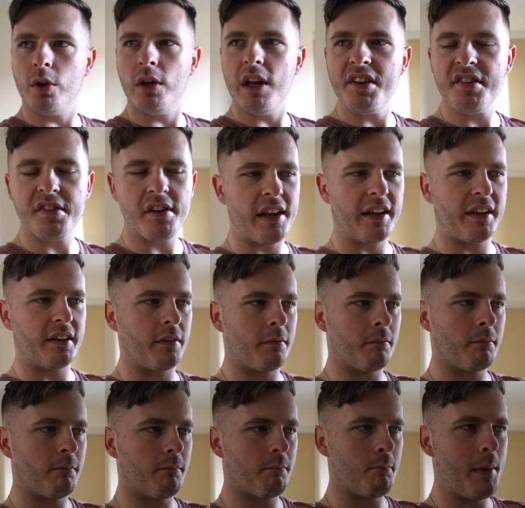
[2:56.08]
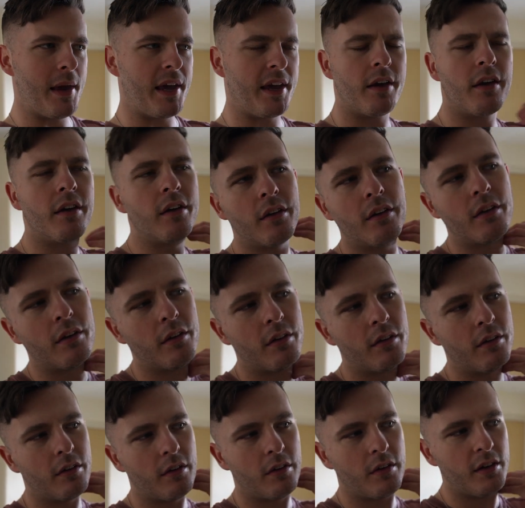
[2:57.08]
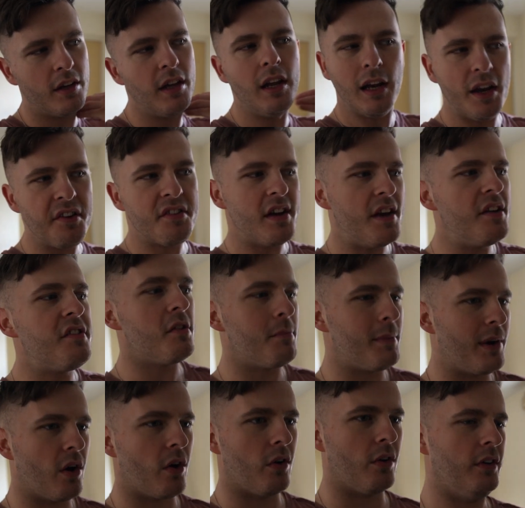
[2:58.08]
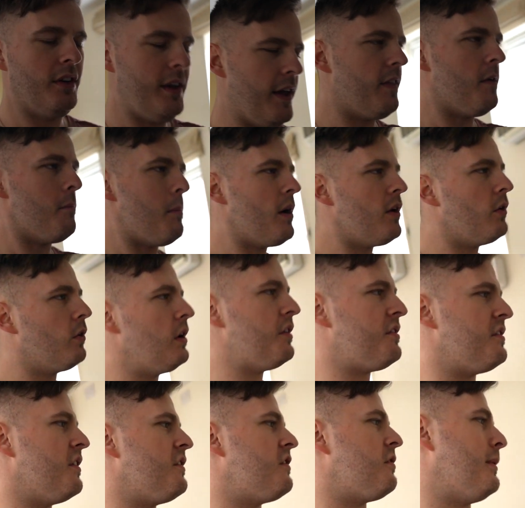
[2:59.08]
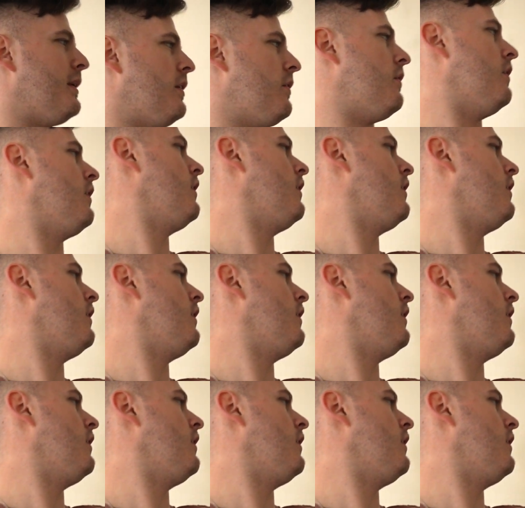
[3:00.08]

you're listening me listening to me on, yeah, the mic you're listening to me on,